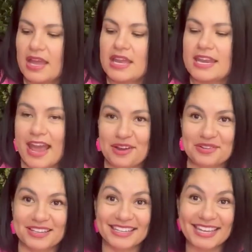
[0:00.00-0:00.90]
Now
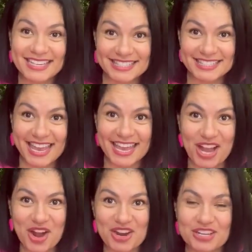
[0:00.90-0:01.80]
let's take
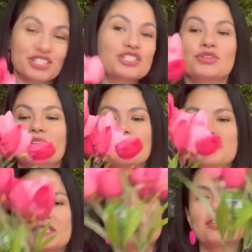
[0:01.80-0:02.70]
our
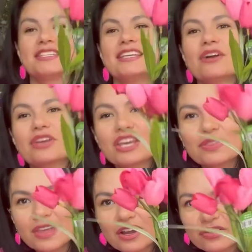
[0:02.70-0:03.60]
tulips, and you see how cute they are.